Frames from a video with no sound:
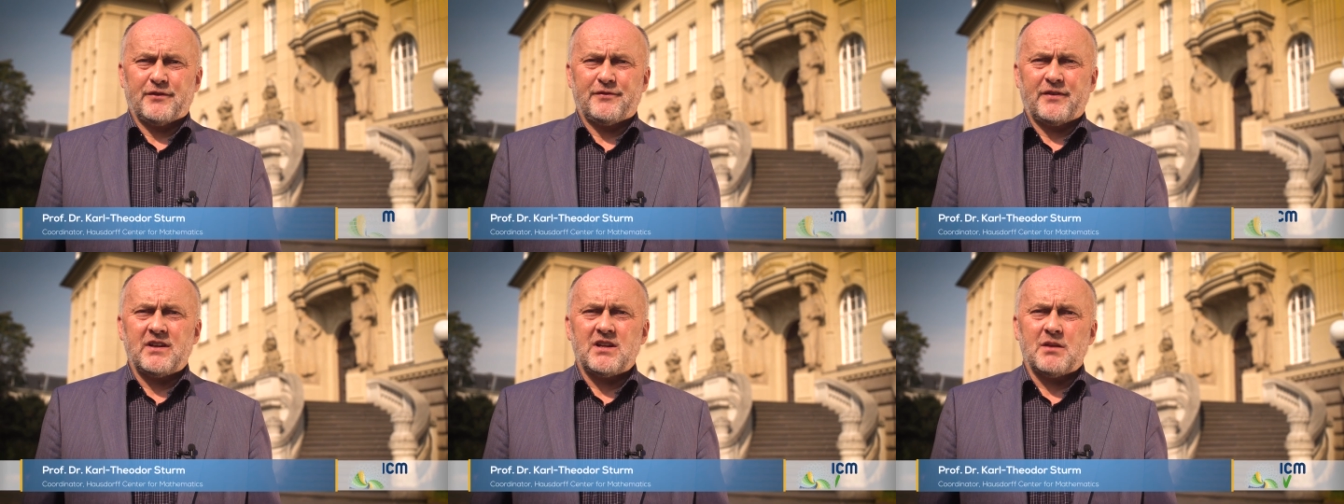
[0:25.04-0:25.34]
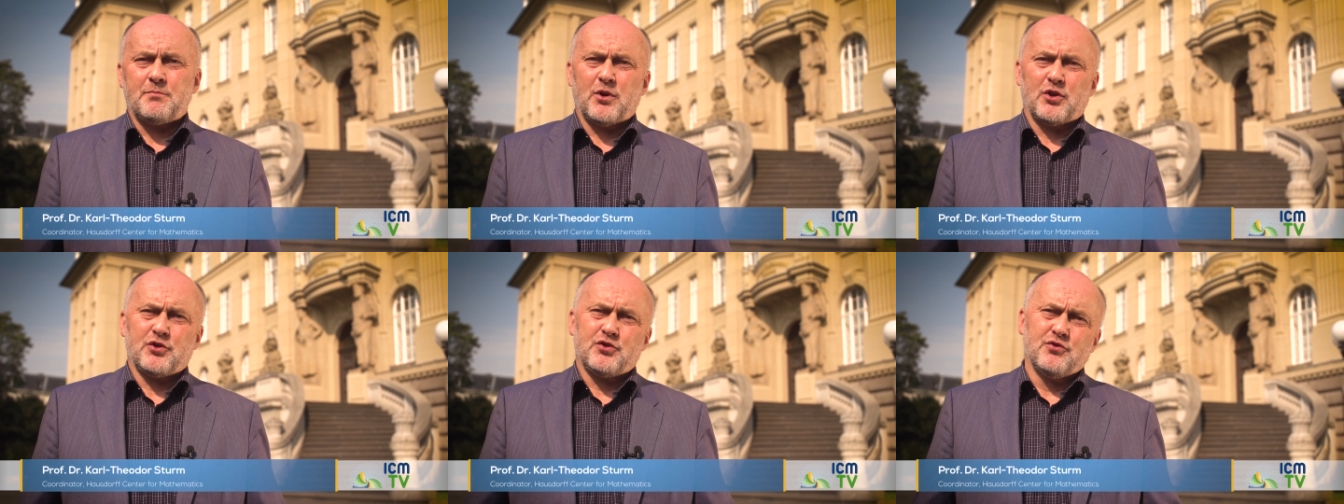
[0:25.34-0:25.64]

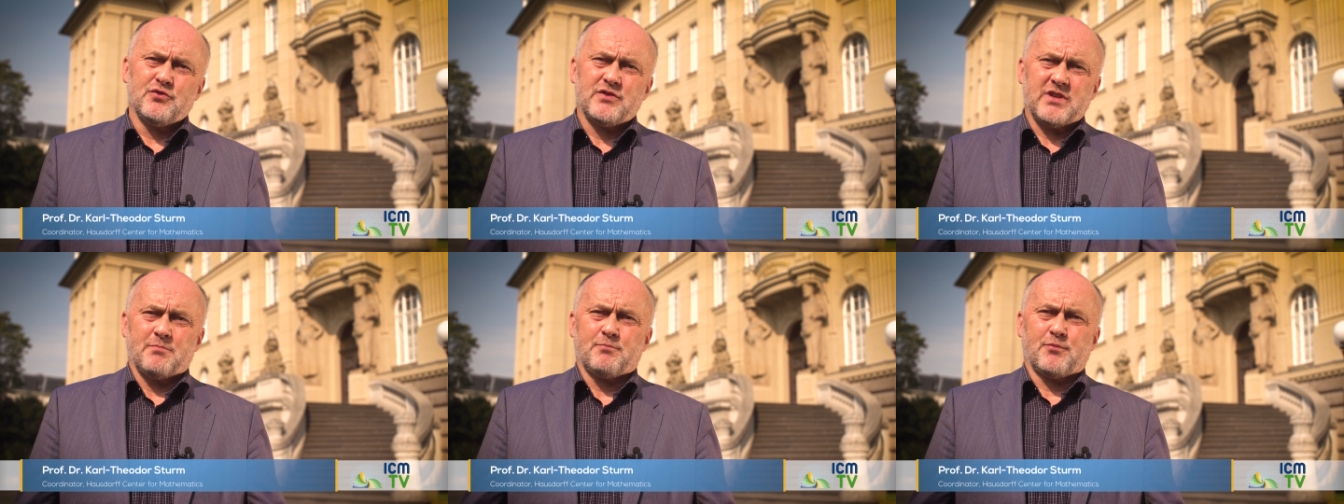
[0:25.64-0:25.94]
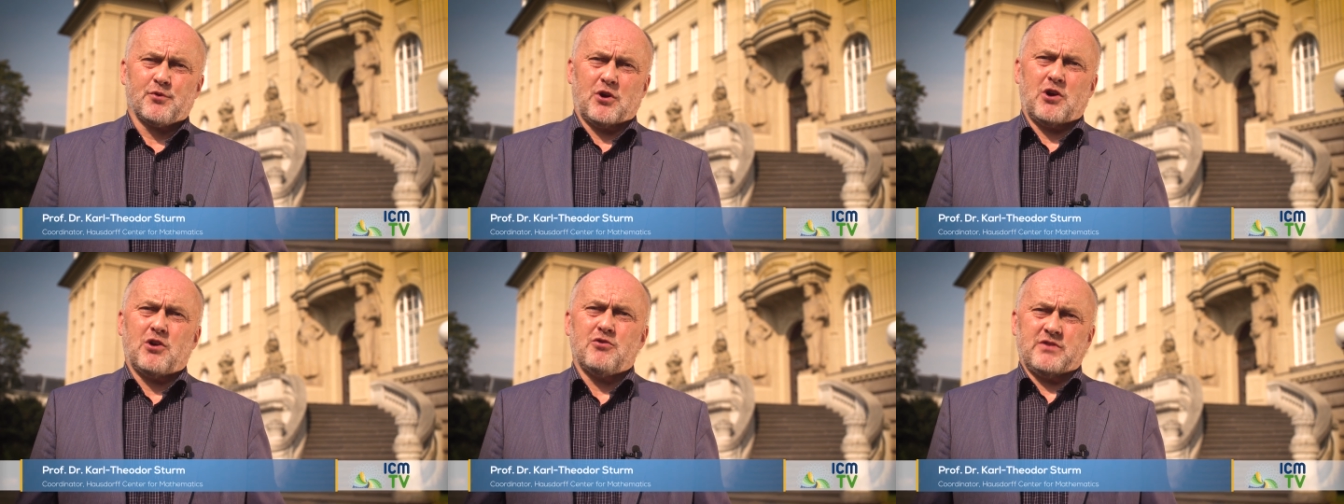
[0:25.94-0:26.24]
Center pursues a
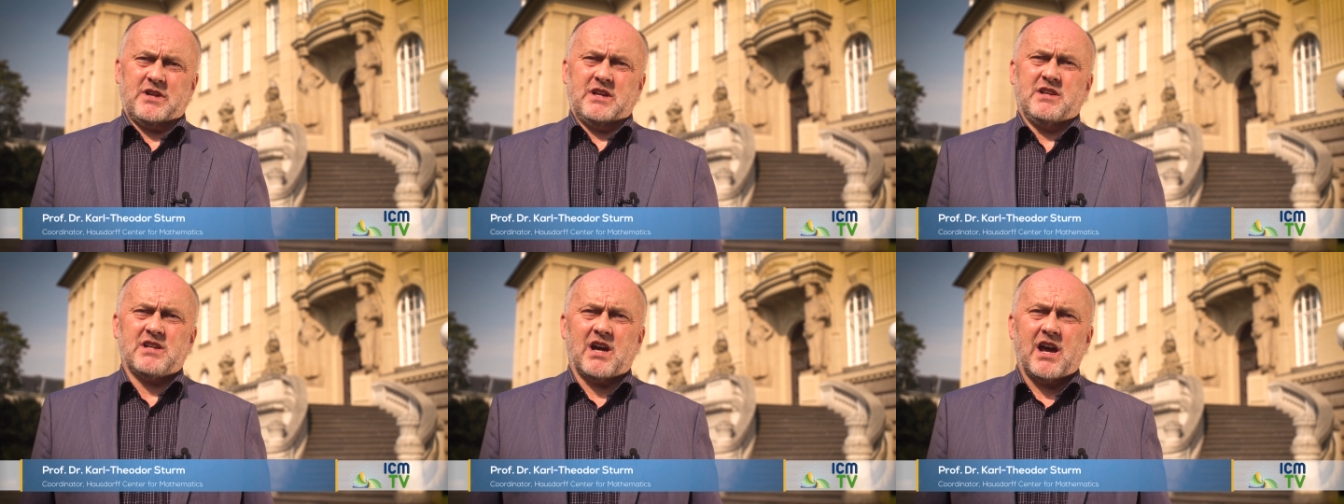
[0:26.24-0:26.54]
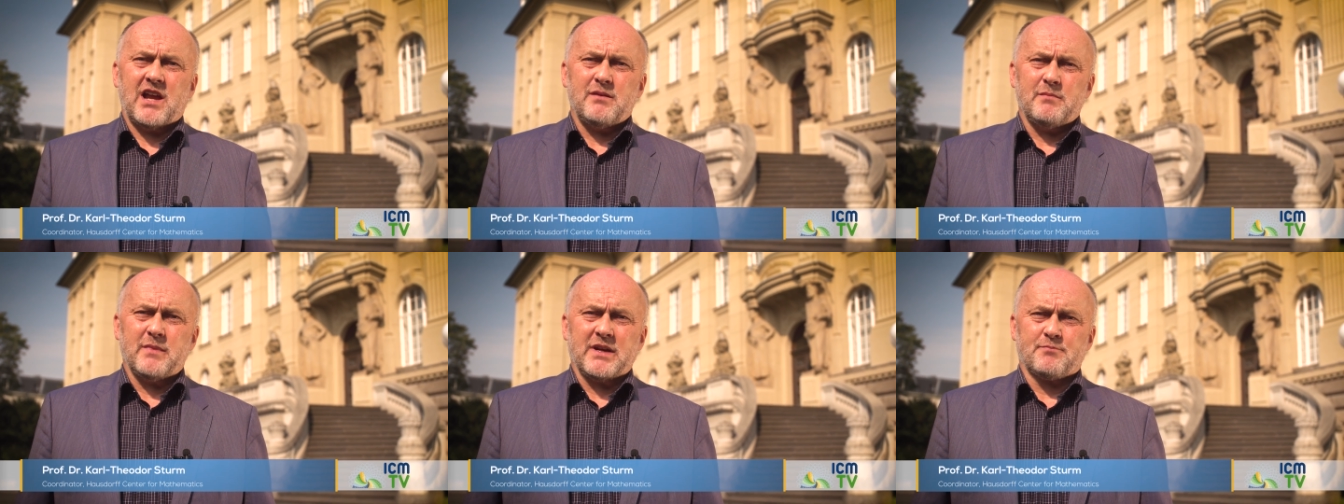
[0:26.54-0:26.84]
broad and
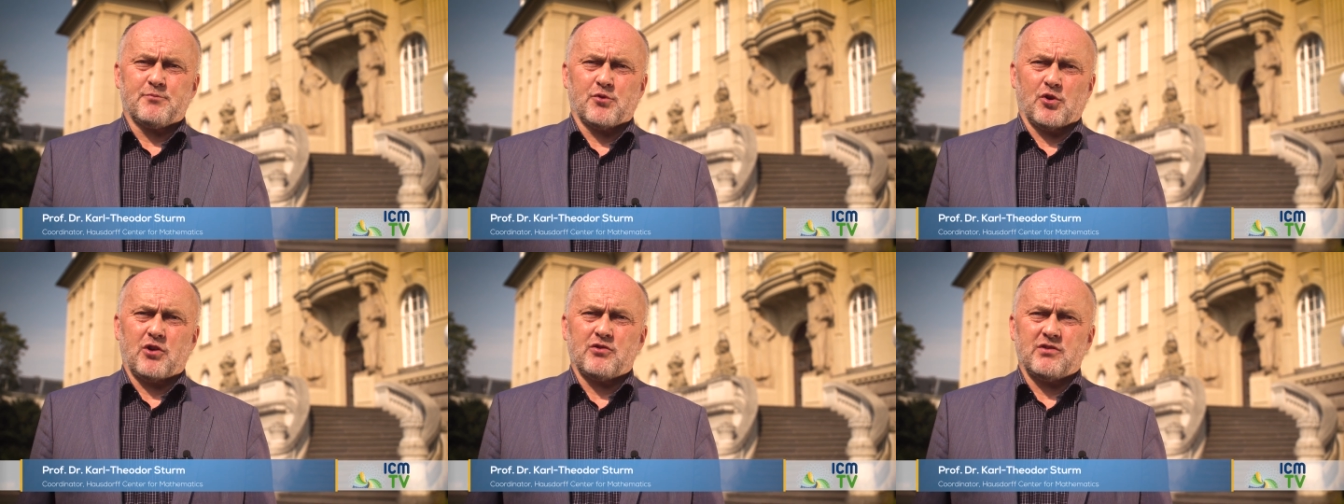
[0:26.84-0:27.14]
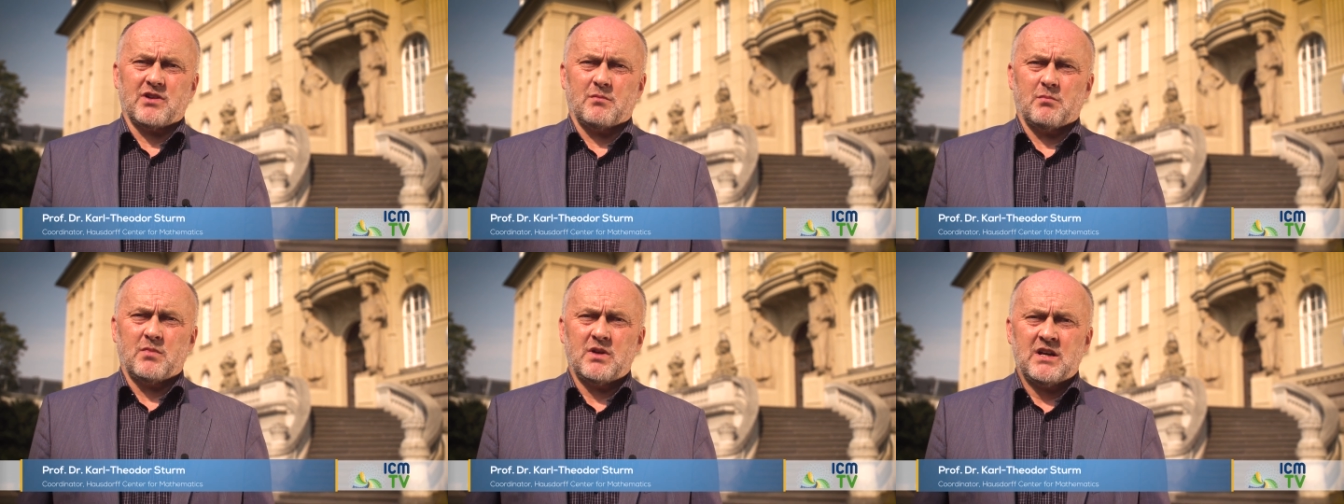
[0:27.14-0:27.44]
dynamic
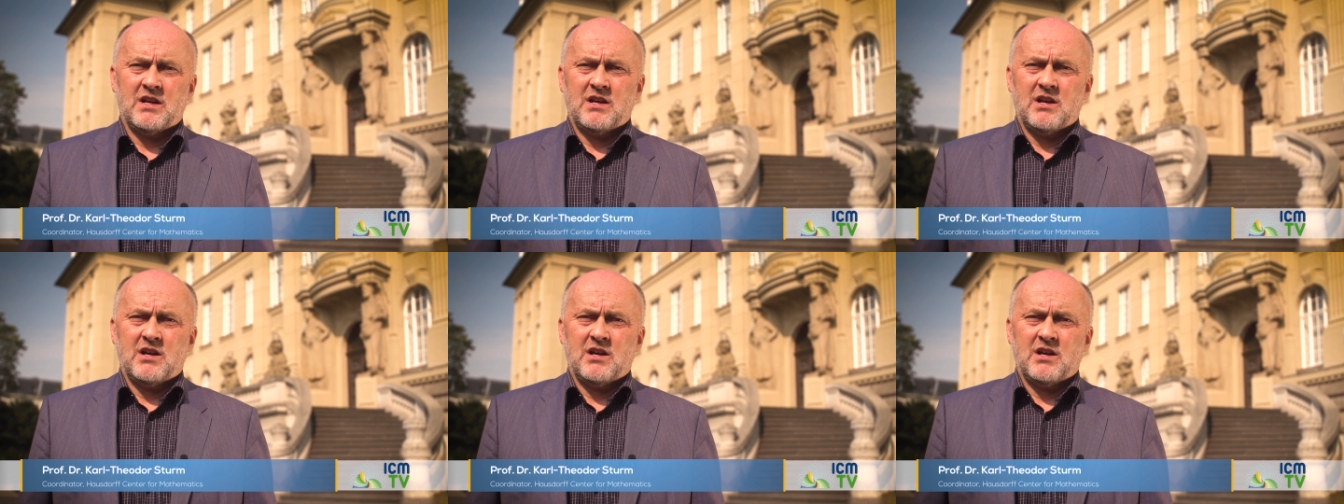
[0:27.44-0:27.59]
program